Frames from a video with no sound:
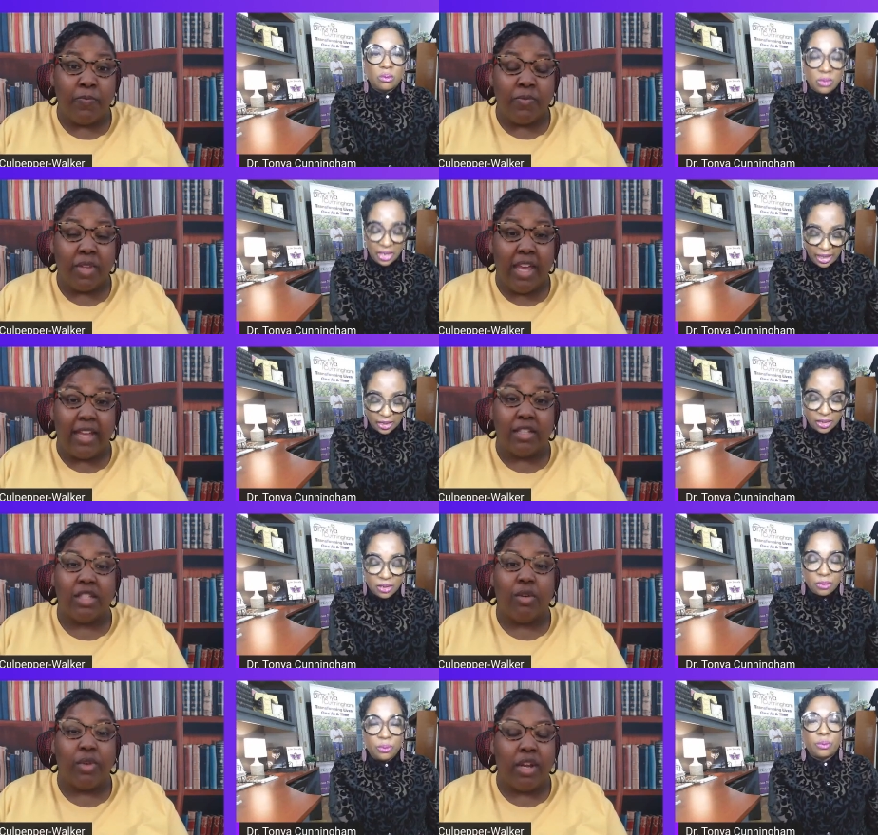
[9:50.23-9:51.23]
Speaker 1: Yes. And
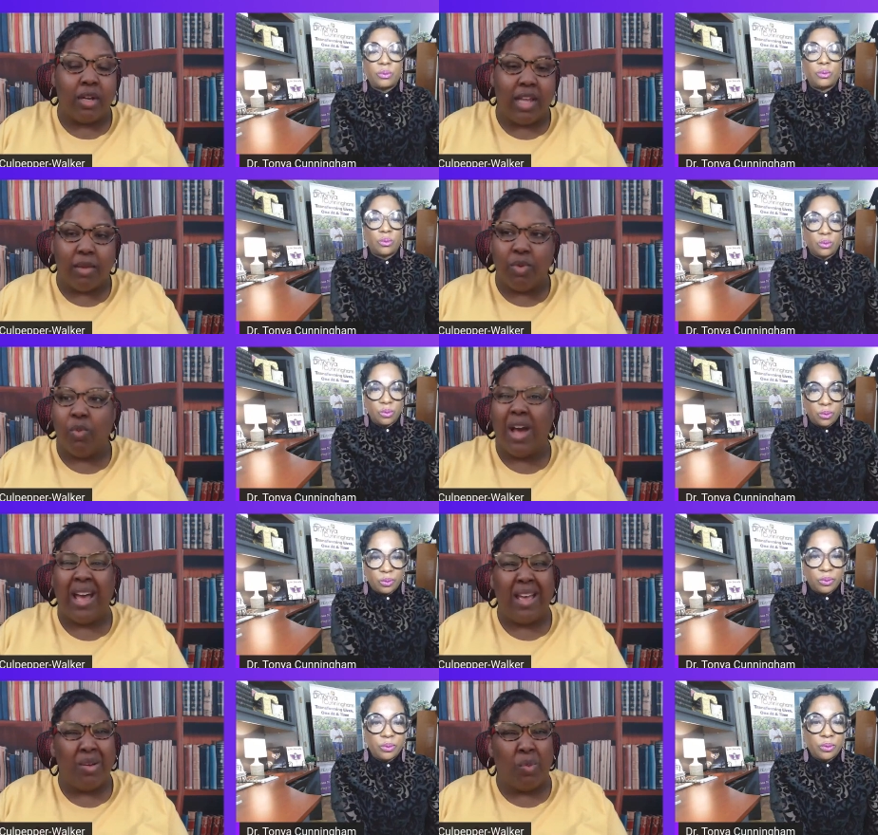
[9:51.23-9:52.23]
so they're like, well,
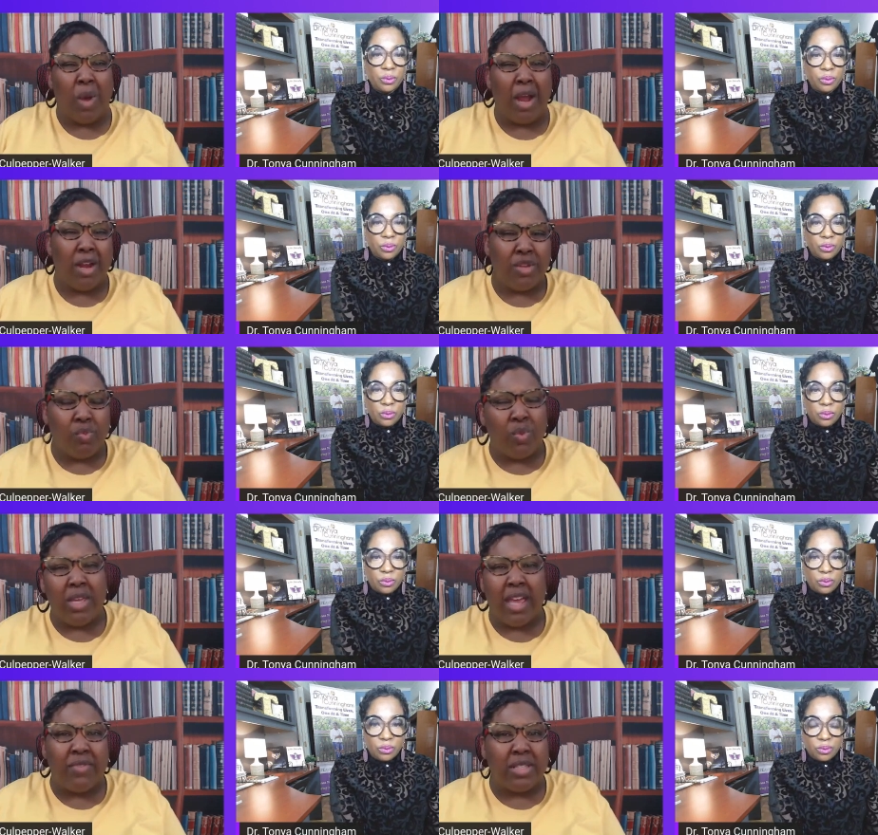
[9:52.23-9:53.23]
why why are we
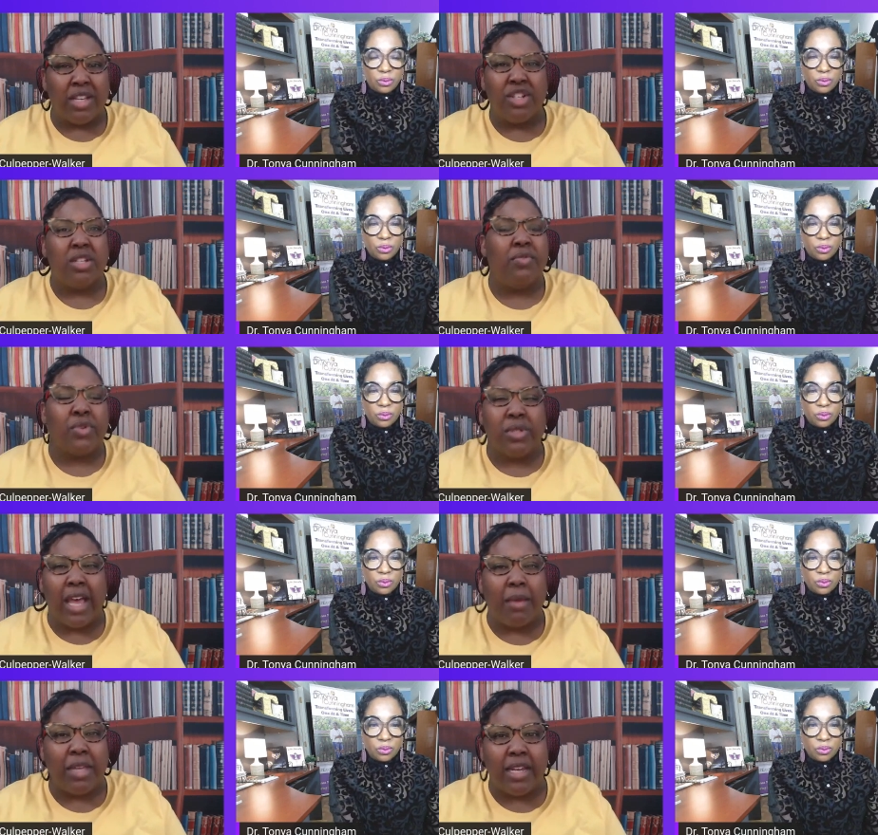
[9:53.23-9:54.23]
having such a difficult
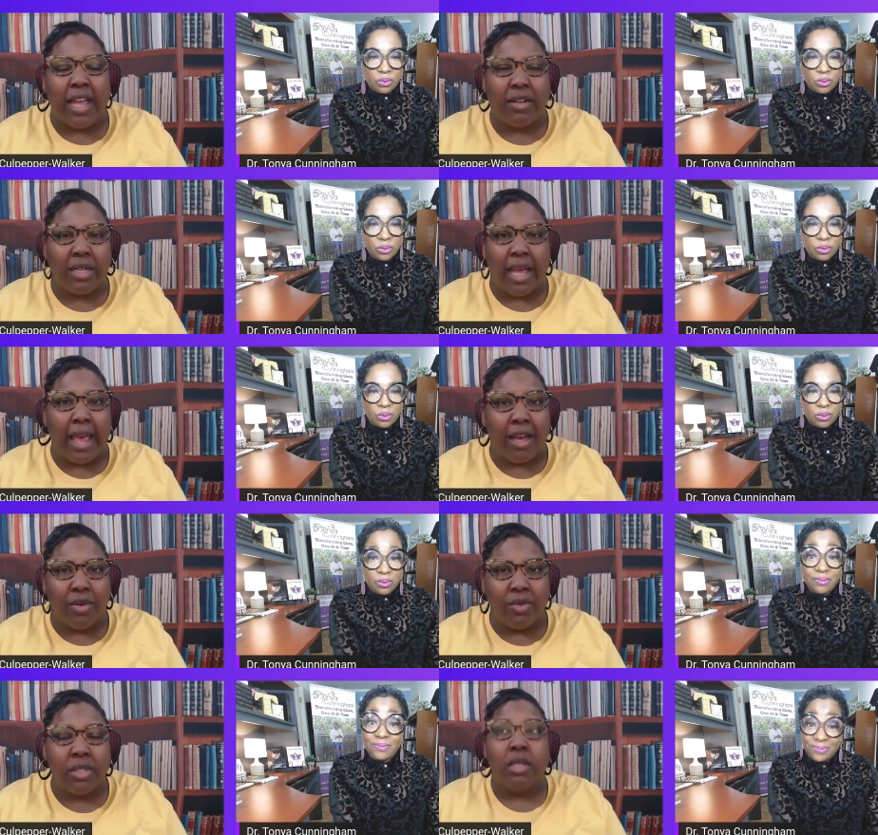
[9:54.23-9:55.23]
time getting out of the
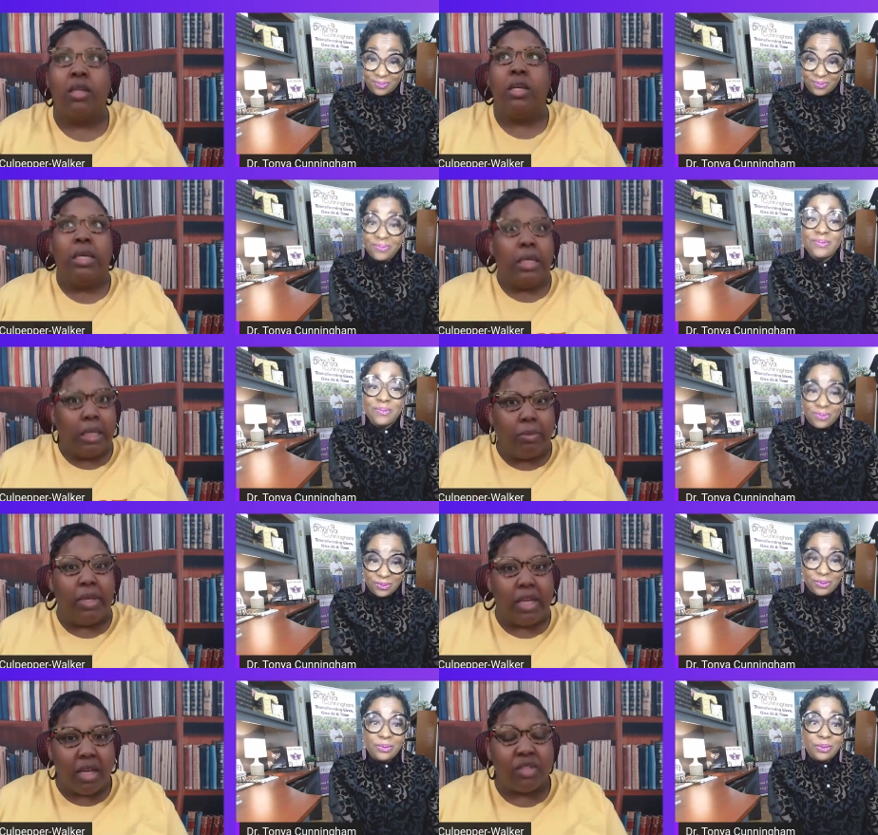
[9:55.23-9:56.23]
house?
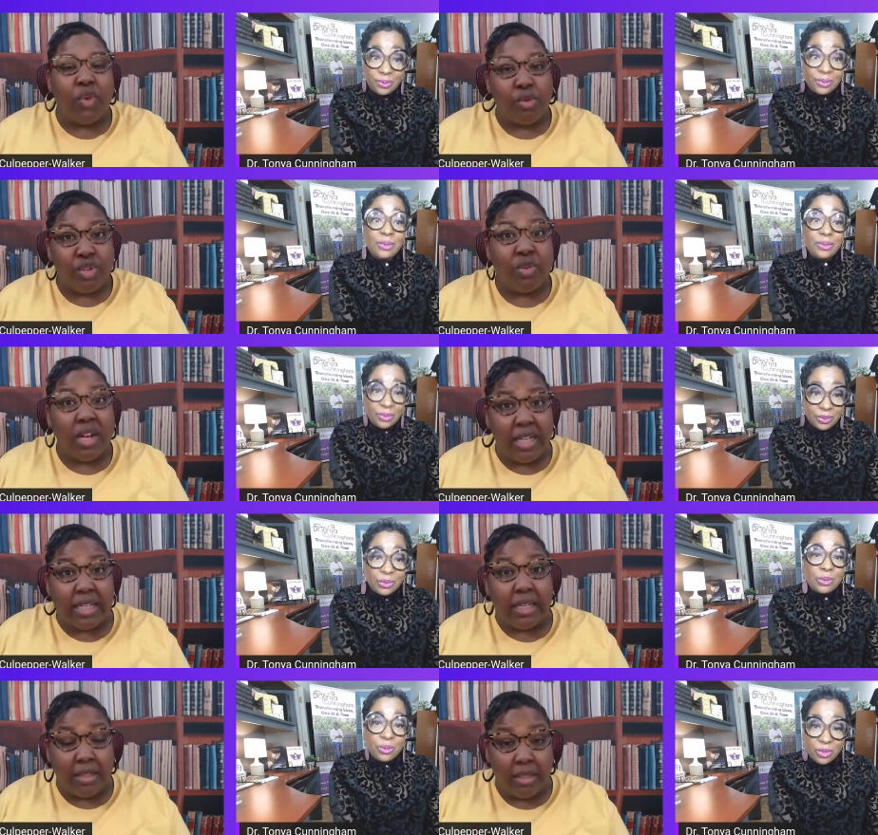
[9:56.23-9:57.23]
Speaker 2: Because folks
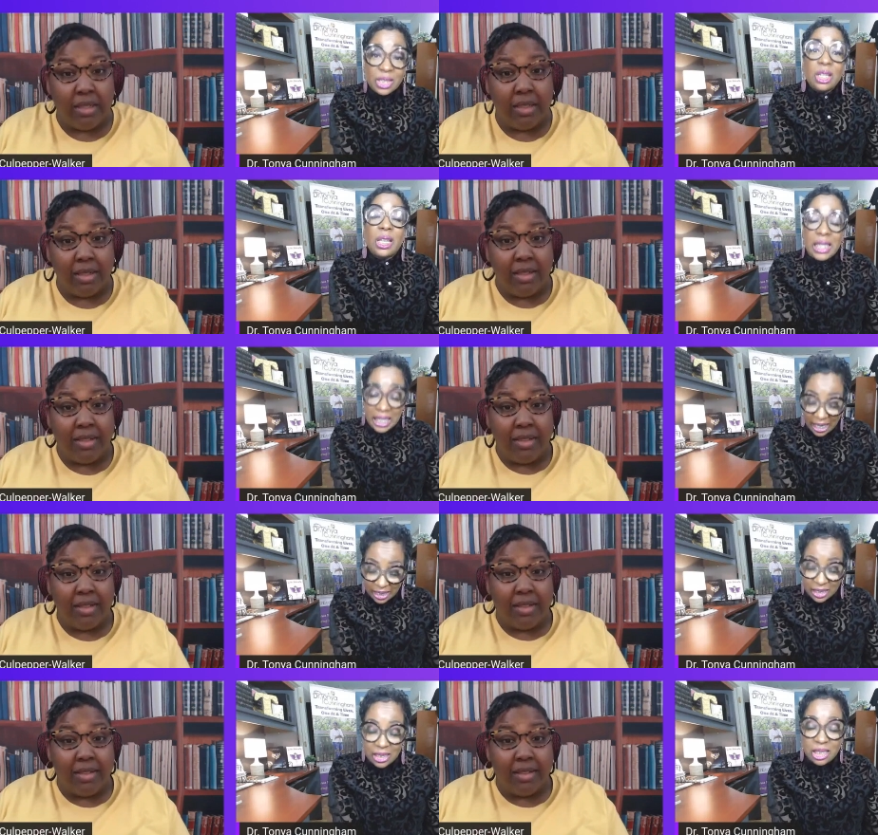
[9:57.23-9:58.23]
struggling.
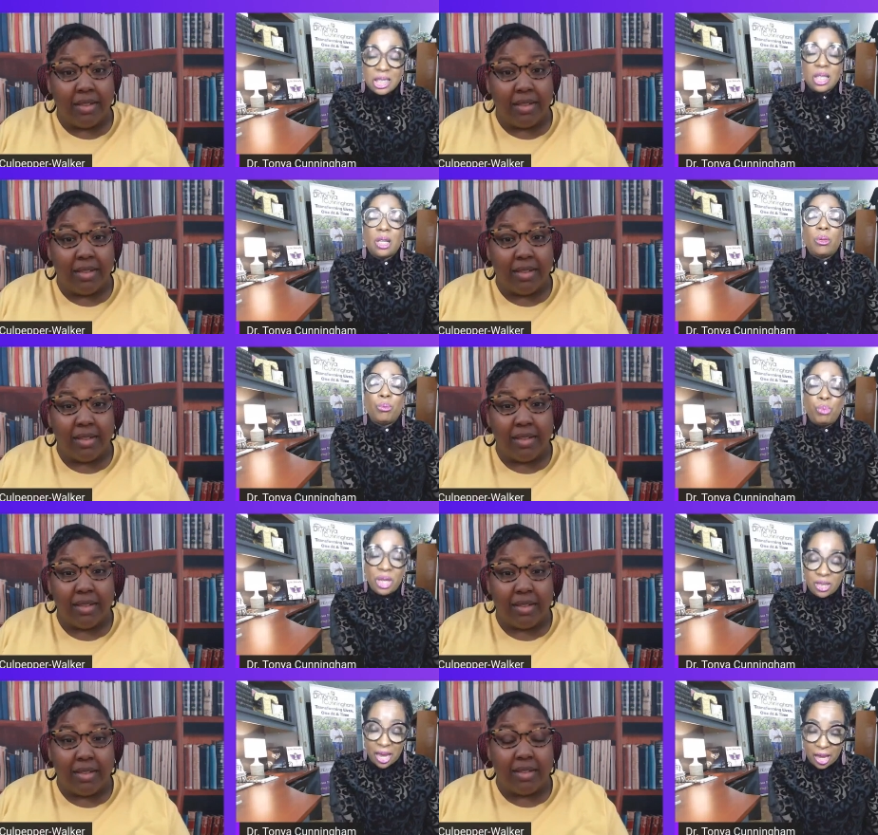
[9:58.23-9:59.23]
Yes,
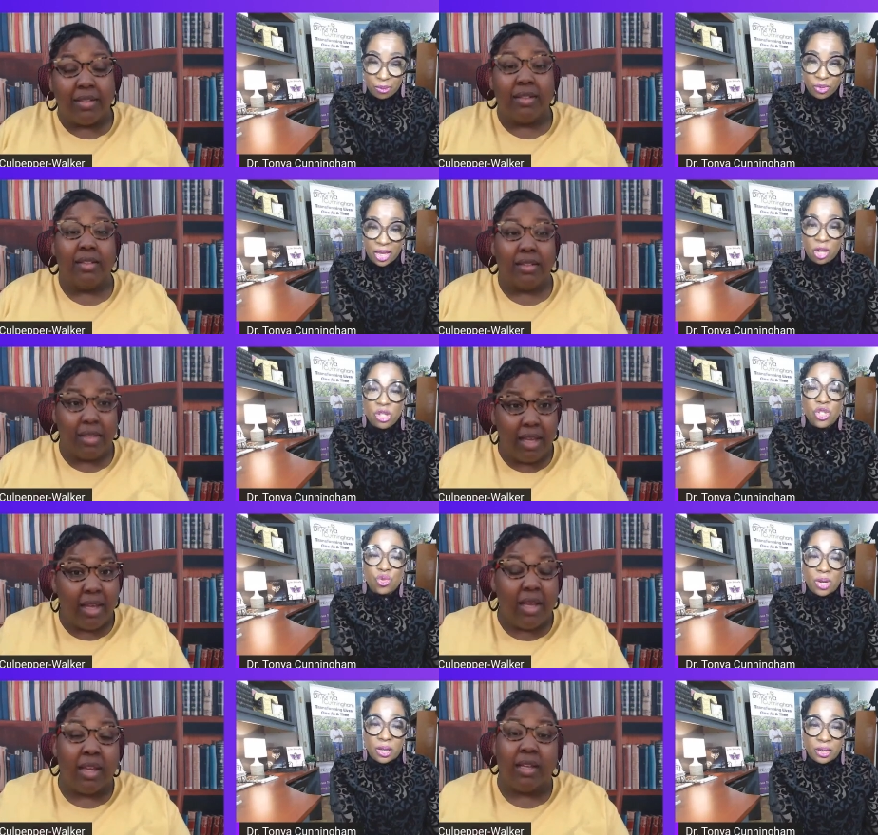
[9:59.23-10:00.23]
big time. They are yeah.
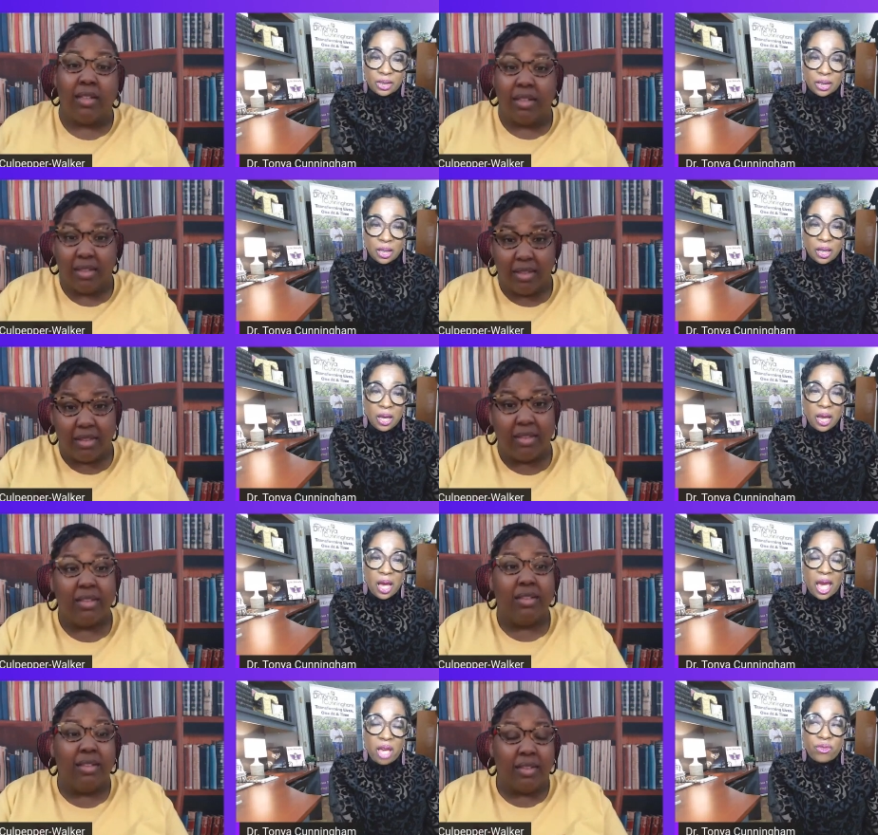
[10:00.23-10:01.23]
struggling.
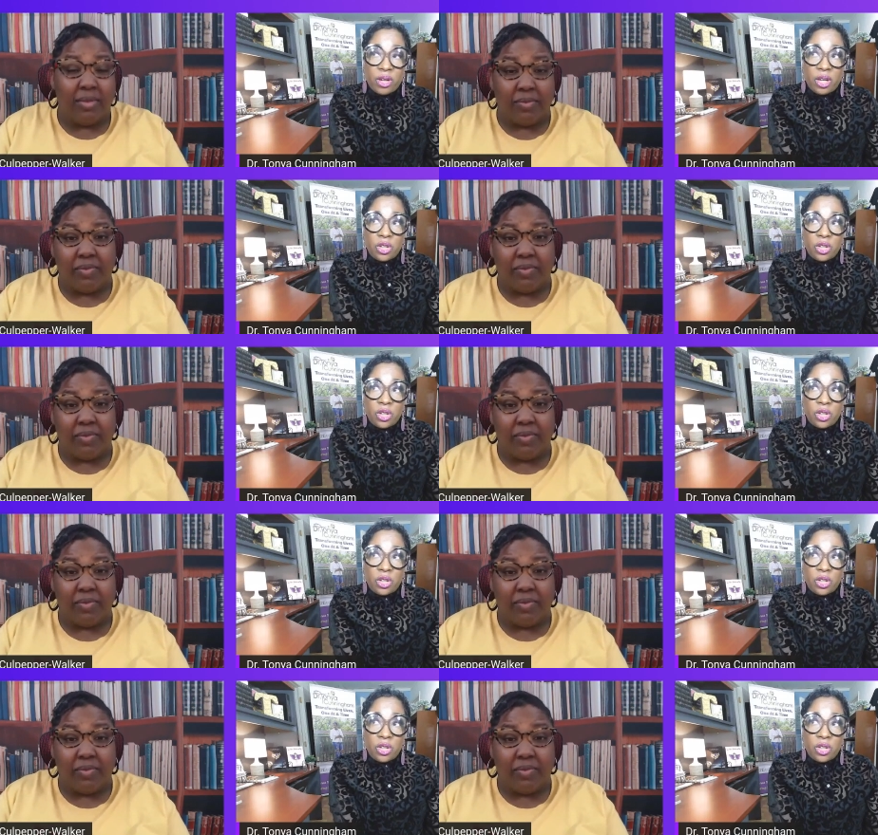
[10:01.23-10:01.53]
I have a, a,